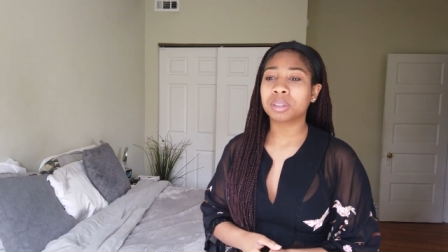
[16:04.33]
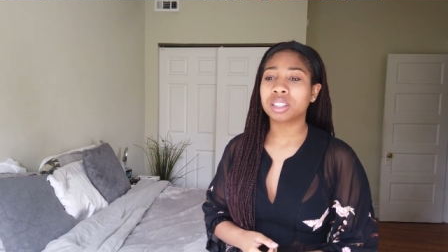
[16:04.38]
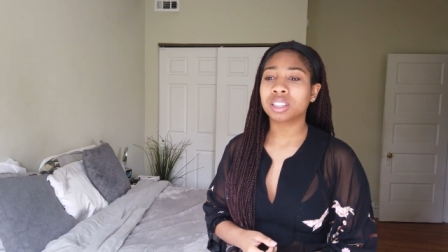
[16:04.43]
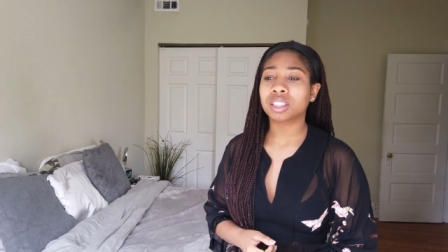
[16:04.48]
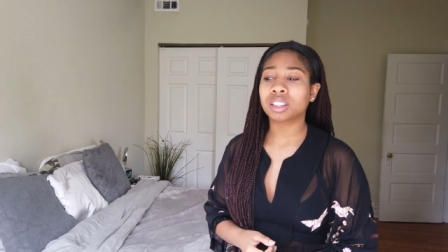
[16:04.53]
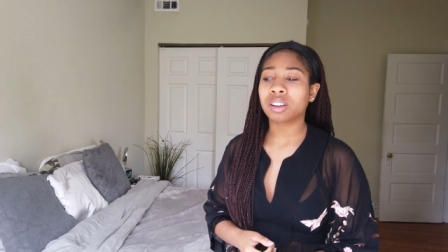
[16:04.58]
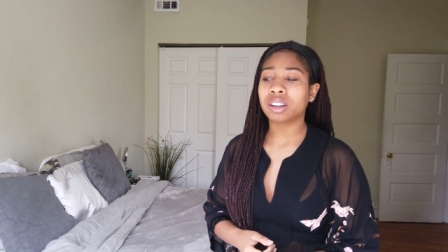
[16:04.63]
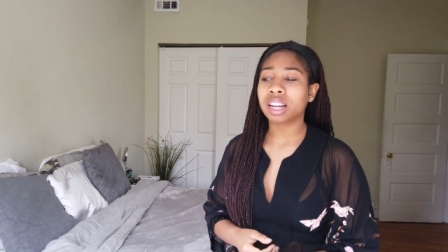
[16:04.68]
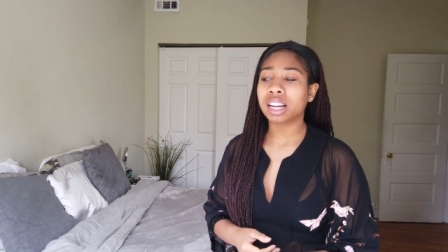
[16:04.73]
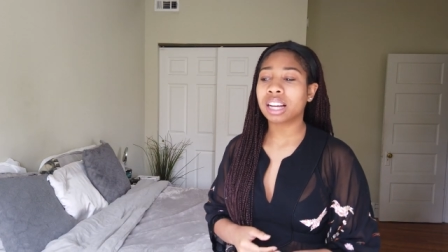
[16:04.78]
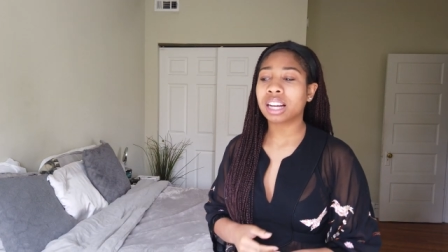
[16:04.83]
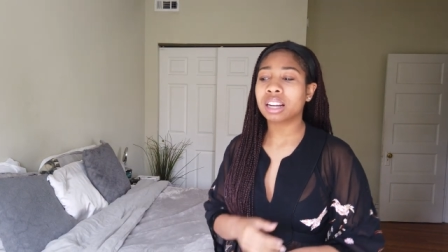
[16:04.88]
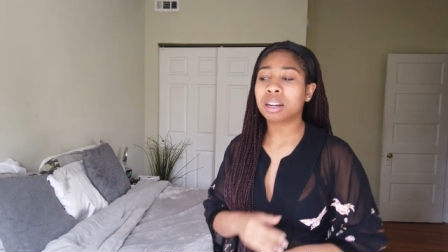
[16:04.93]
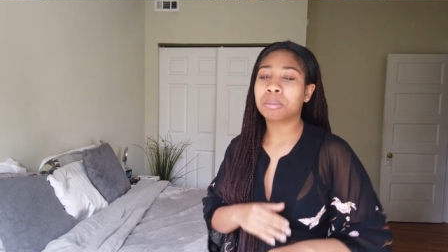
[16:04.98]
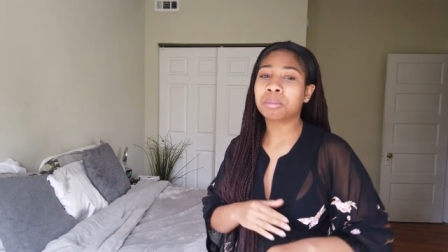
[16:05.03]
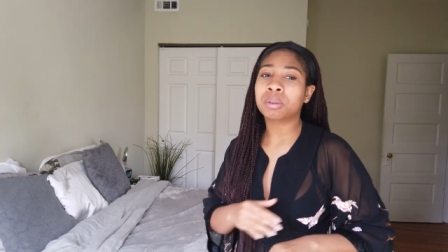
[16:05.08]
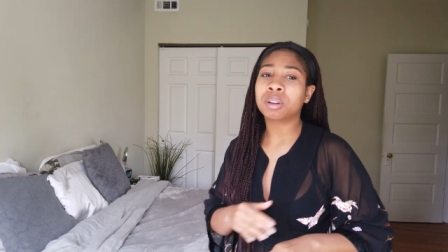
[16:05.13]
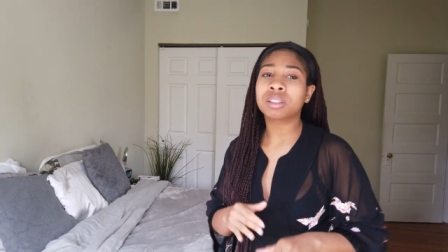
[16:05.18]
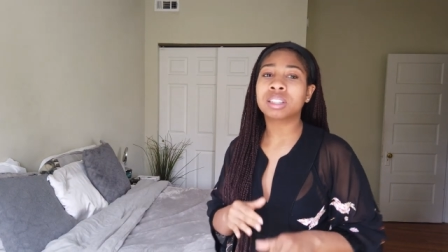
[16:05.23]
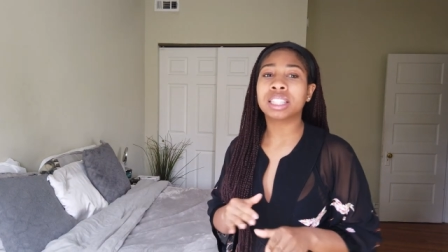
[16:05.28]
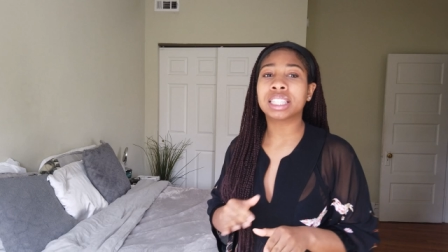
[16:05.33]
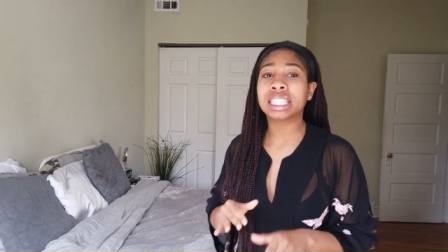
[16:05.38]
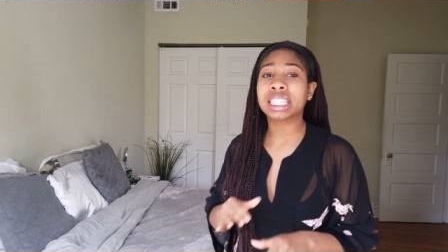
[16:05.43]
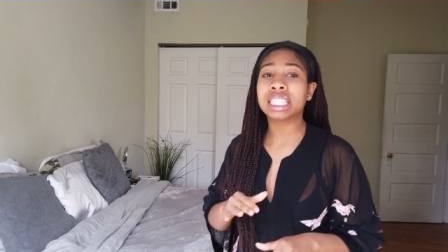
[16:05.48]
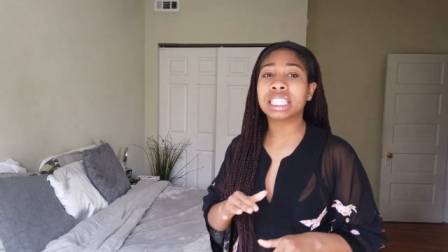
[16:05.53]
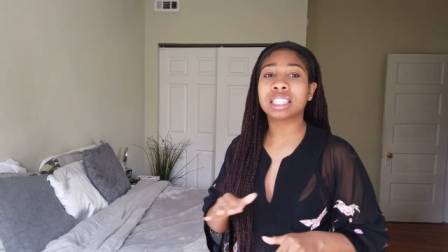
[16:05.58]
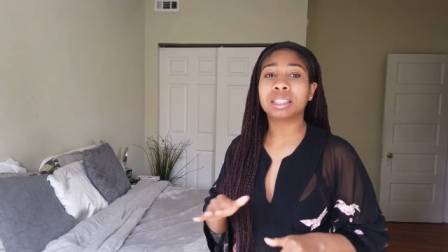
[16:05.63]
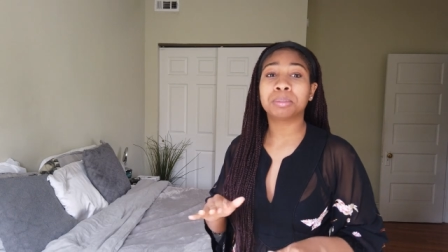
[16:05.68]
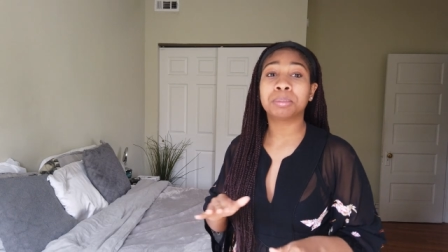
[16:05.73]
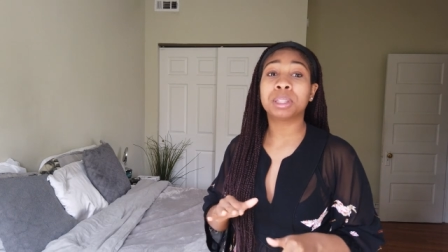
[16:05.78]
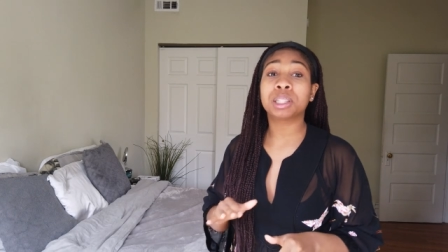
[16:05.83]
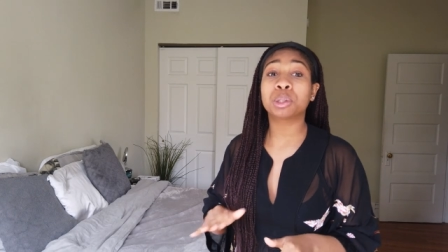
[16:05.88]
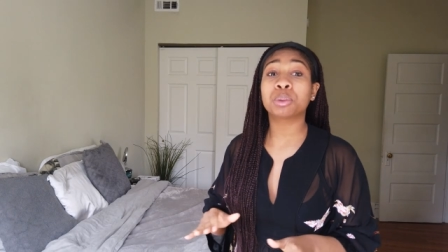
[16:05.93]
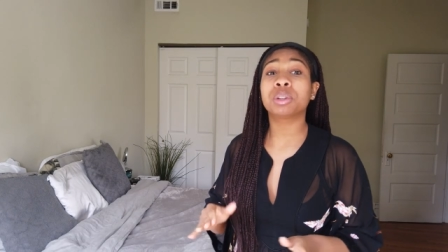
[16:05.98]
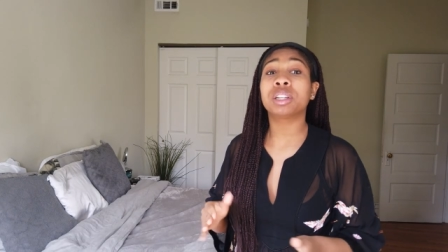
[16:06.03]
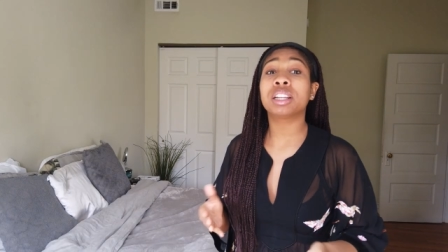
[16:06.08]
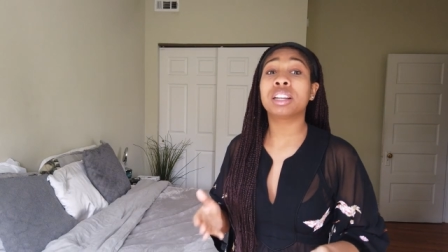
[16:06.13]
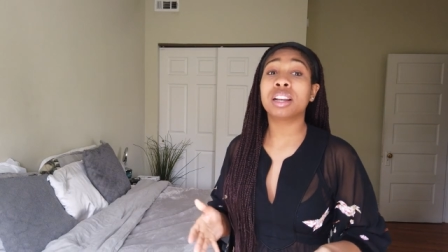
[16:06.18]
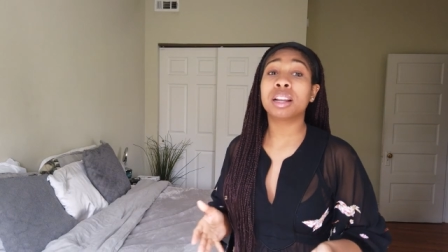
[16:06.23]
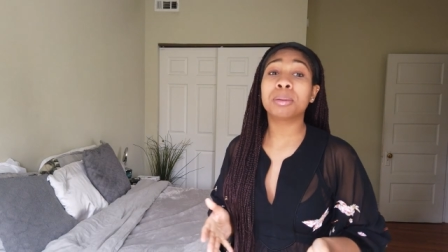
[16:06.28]
And so that kind of broke the tension
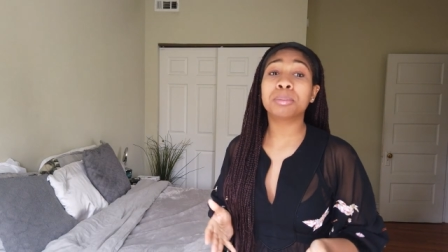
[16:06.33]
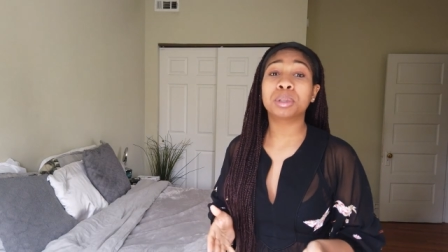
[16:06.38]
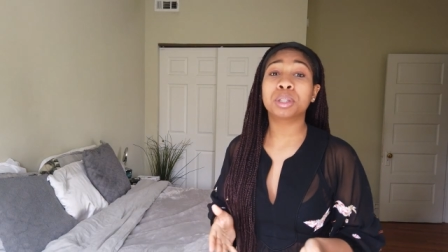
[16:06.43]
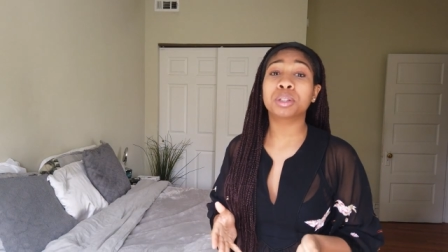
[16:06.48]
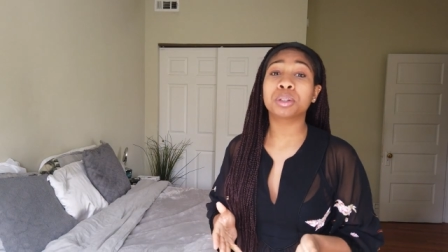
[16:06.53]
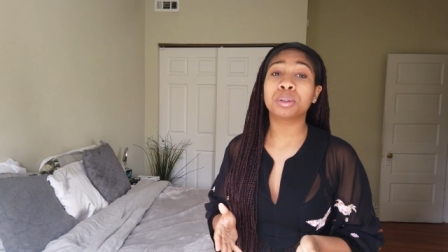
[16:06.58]
between them